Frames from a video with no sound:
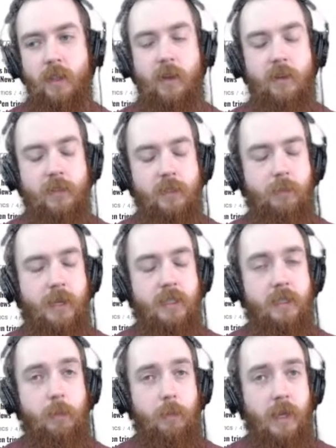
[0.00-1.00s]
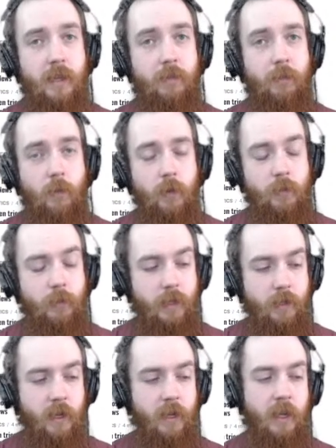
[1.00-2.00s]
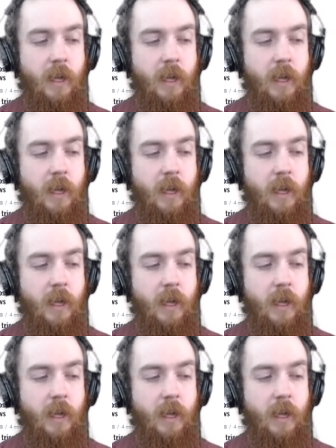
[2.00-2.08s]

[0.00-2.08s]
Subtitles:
Elon Musk's bid for Twitter.